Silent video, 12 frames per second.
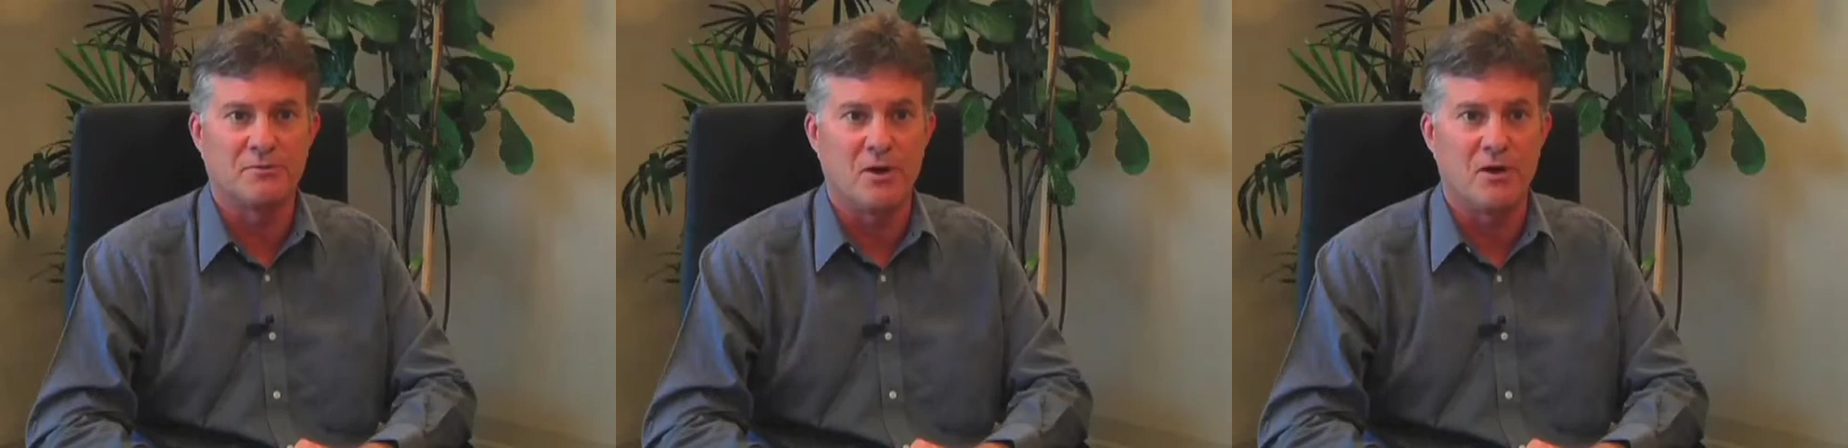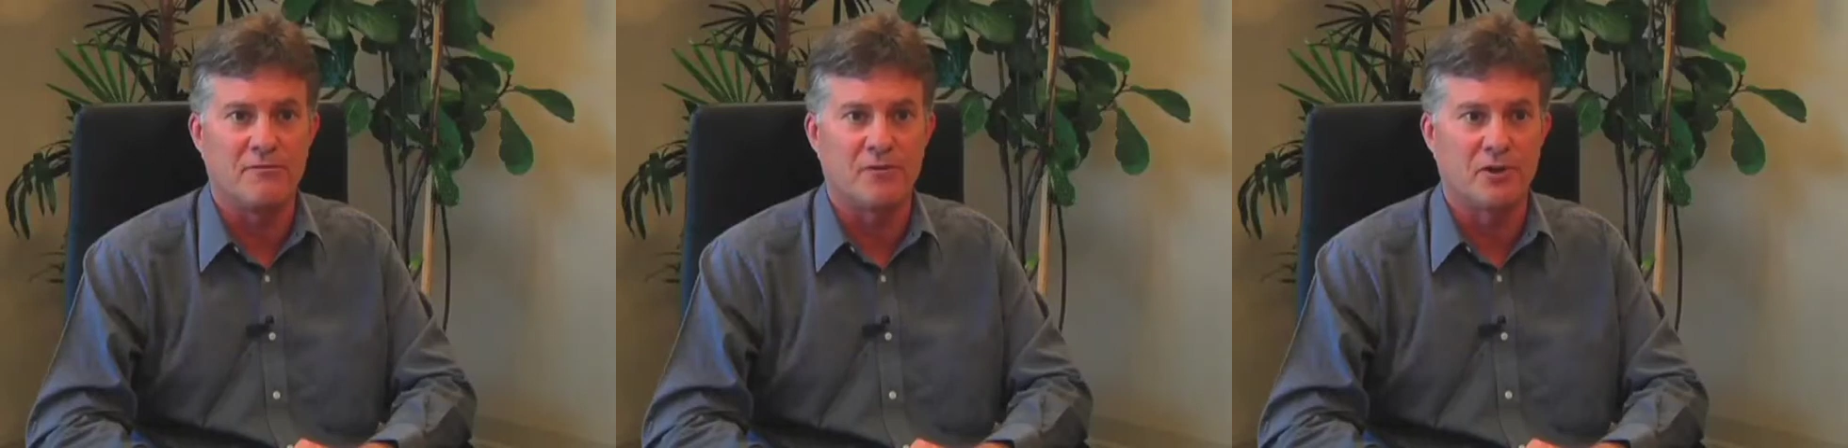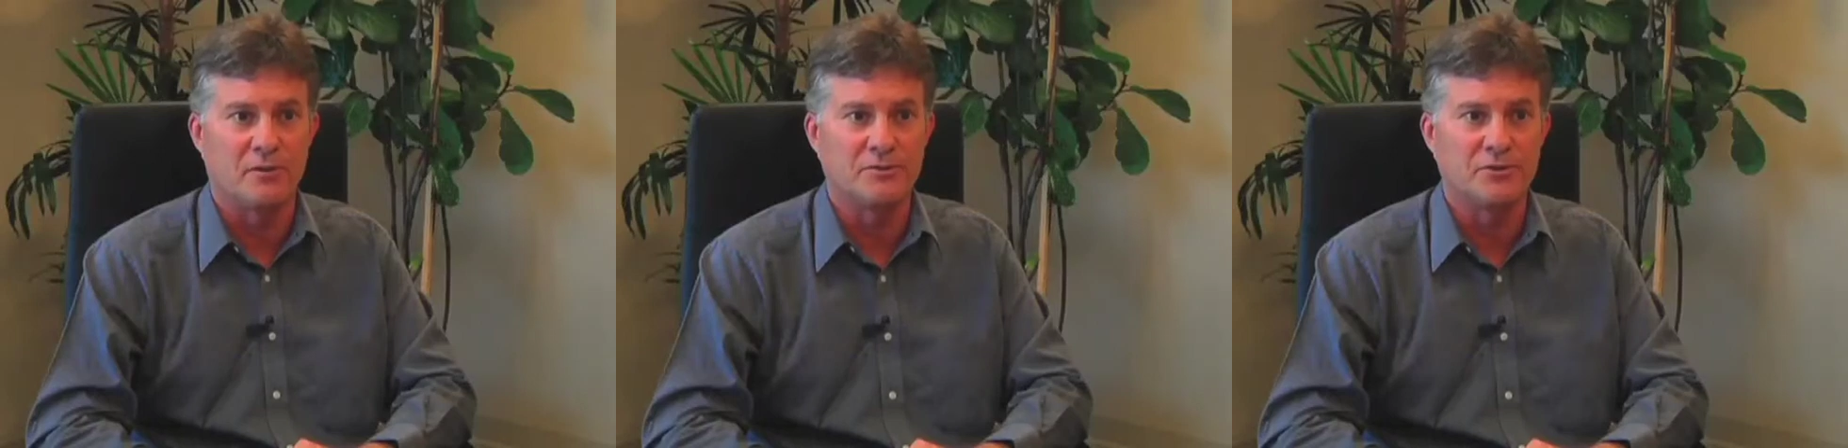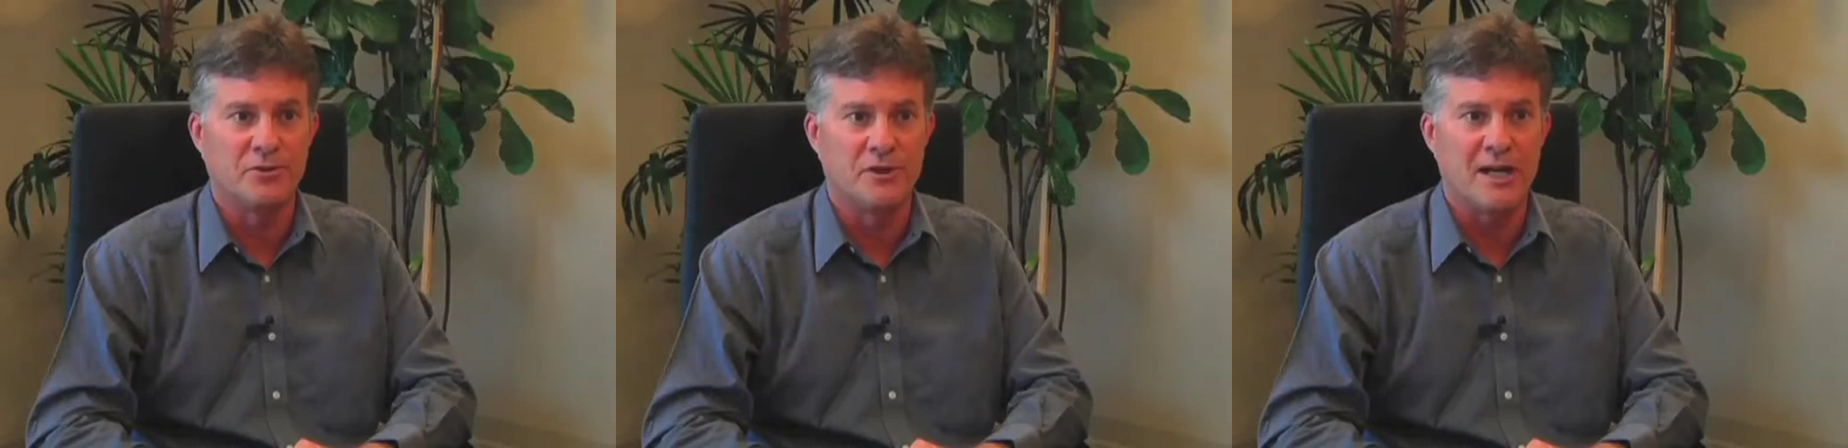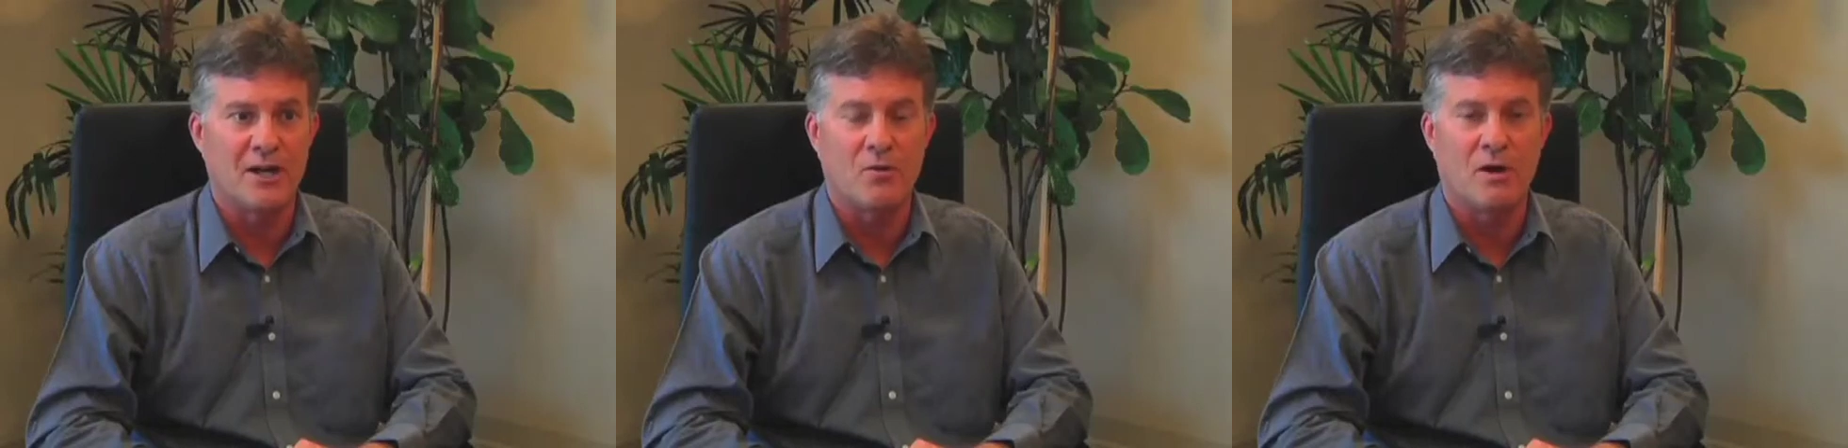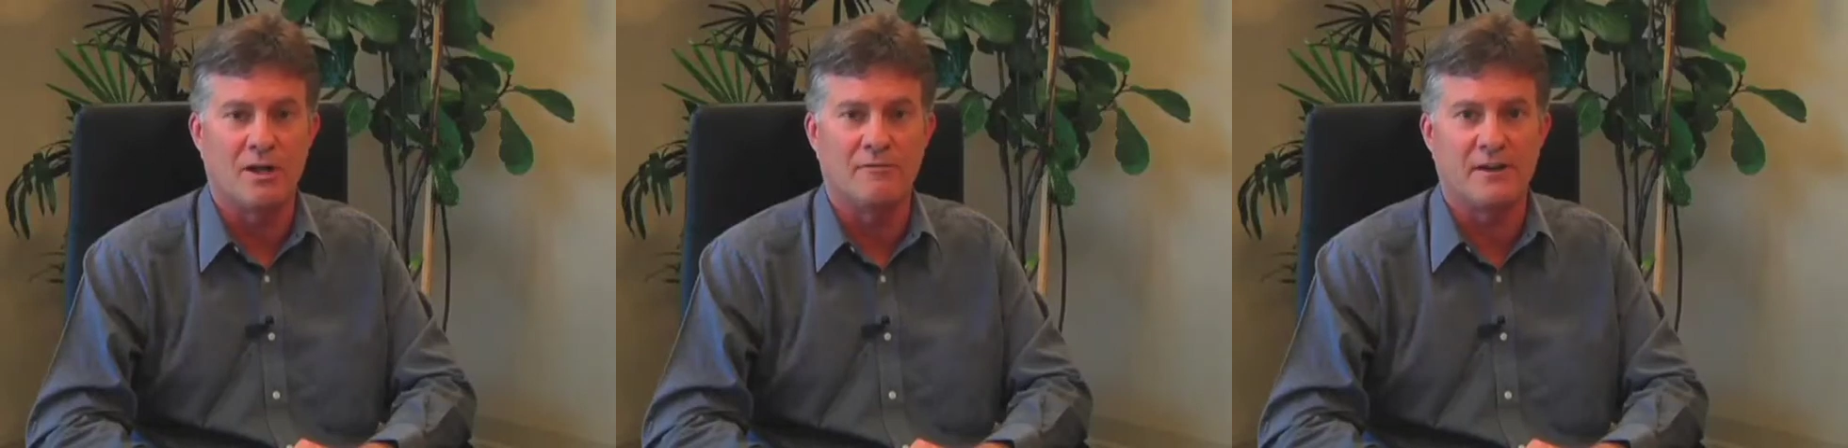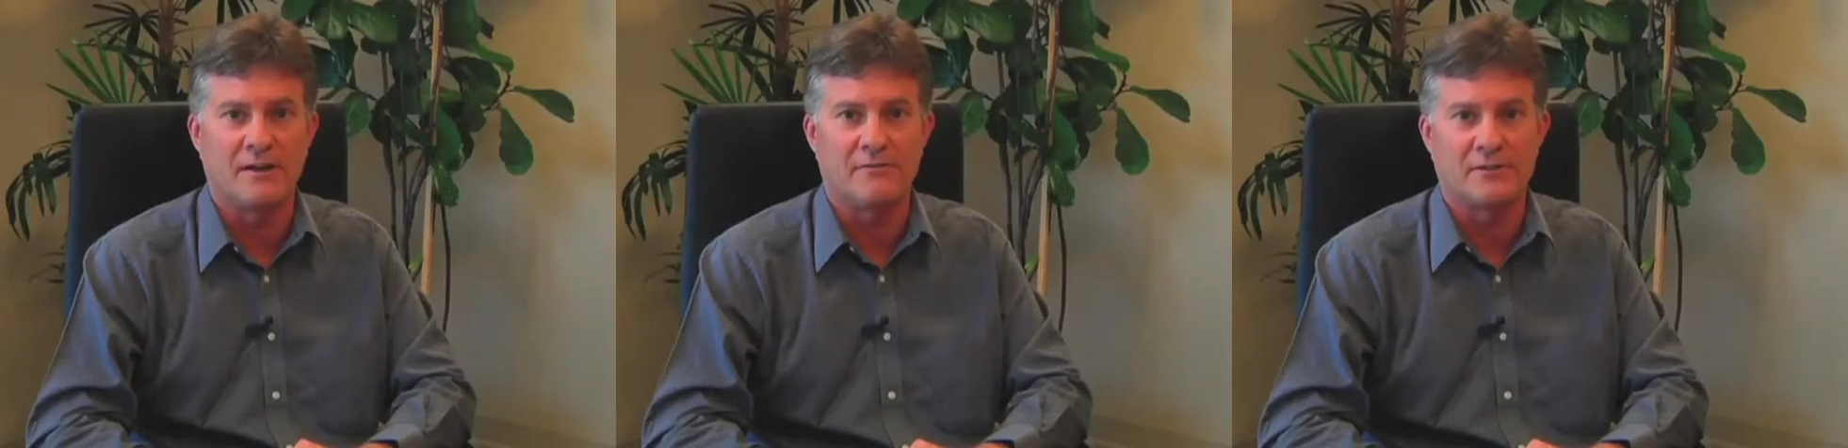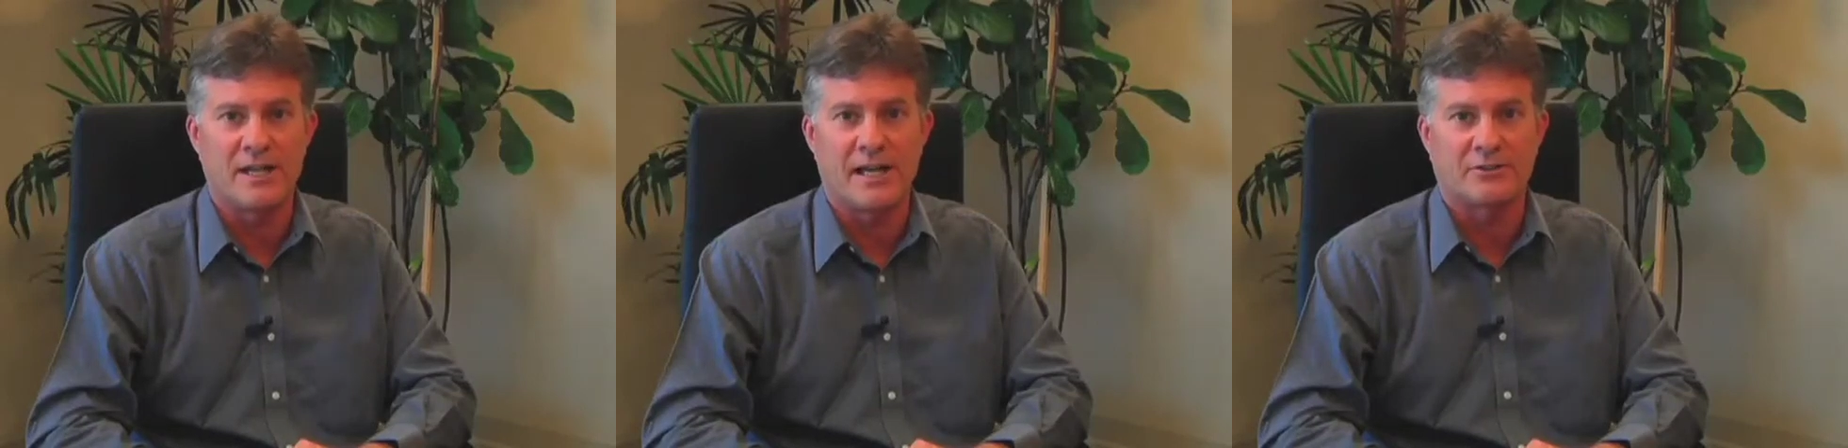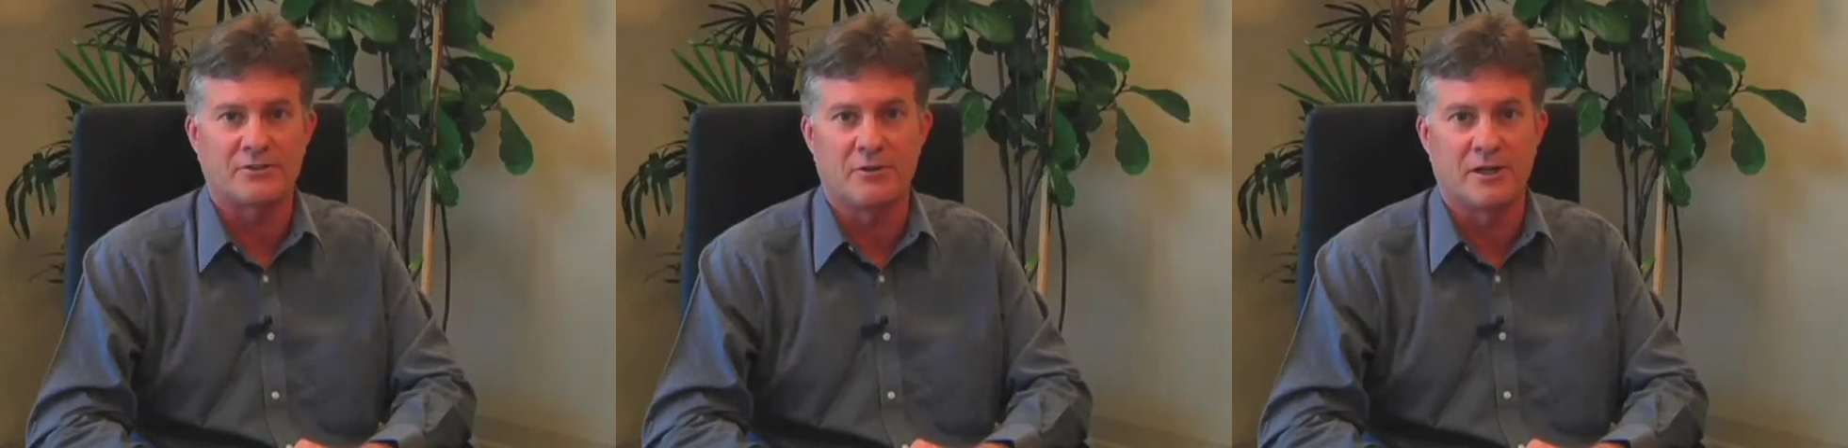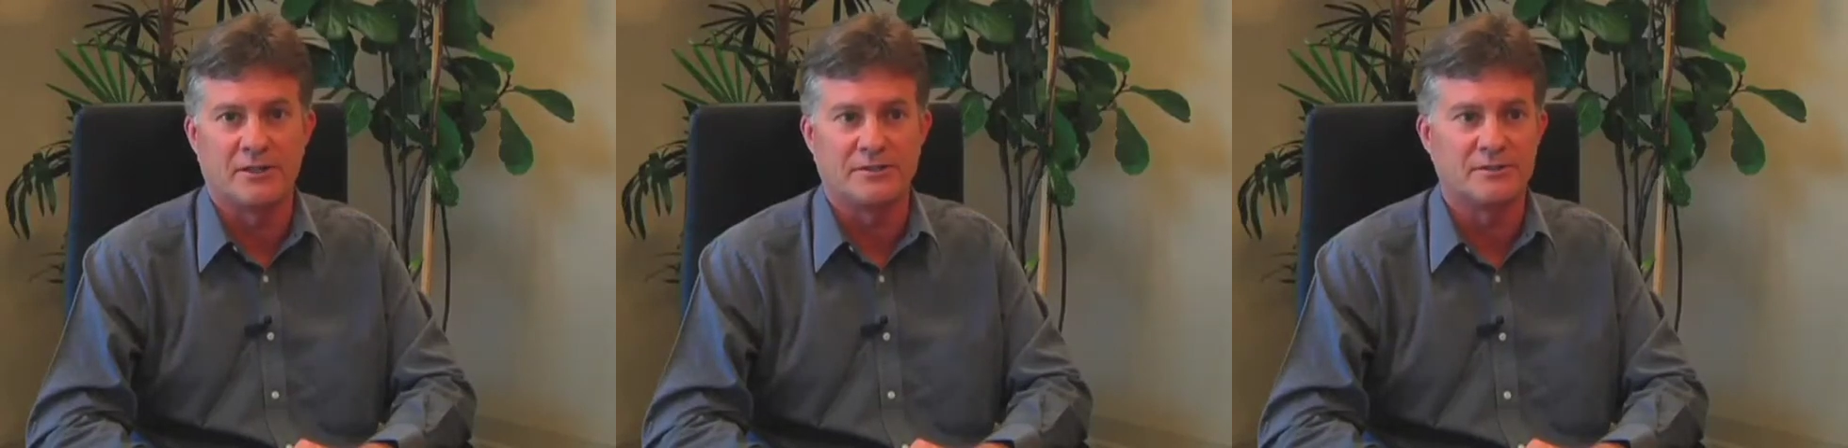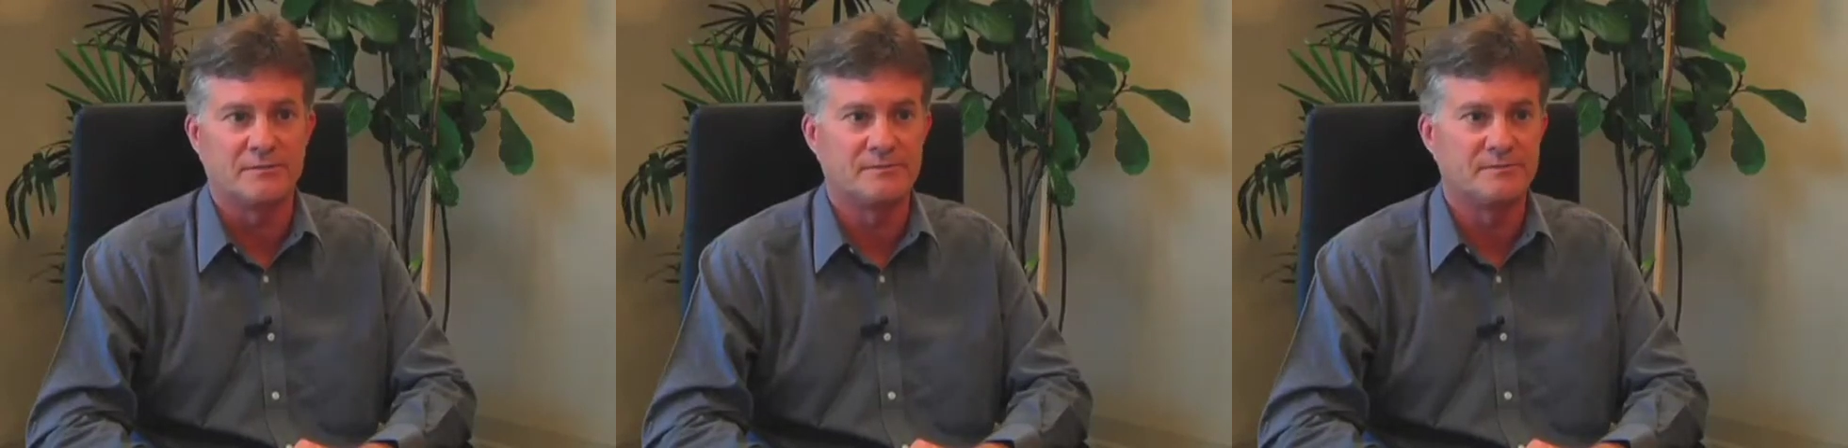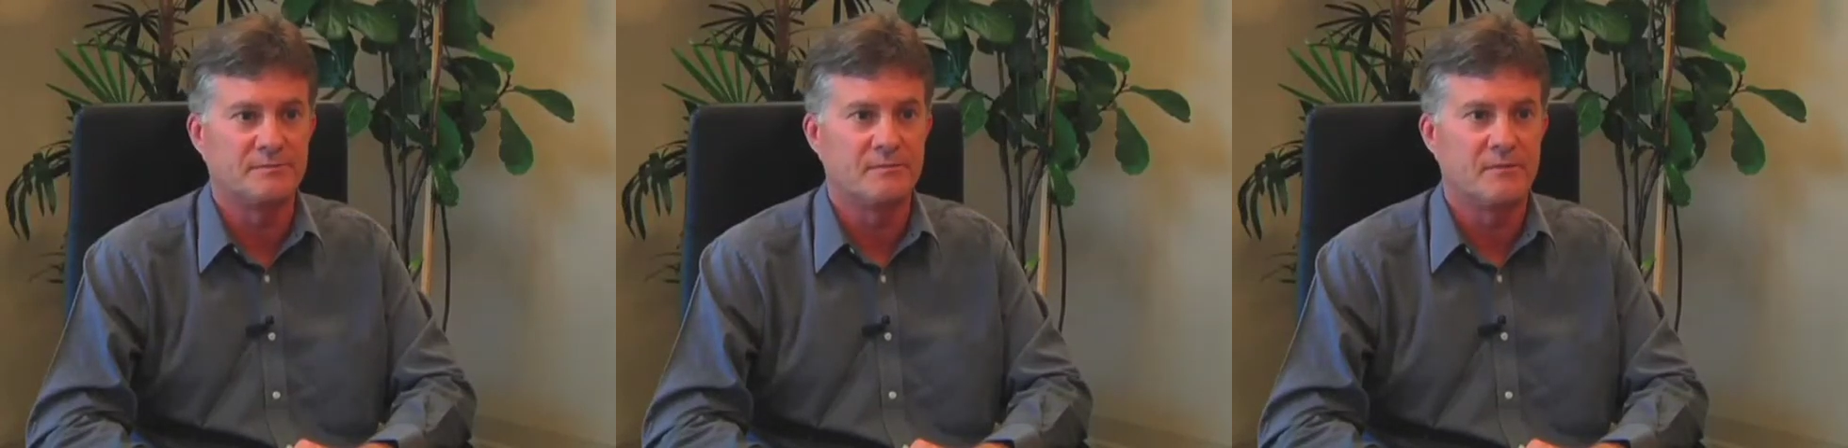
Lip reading: to small firms who do not qualify for tax credits.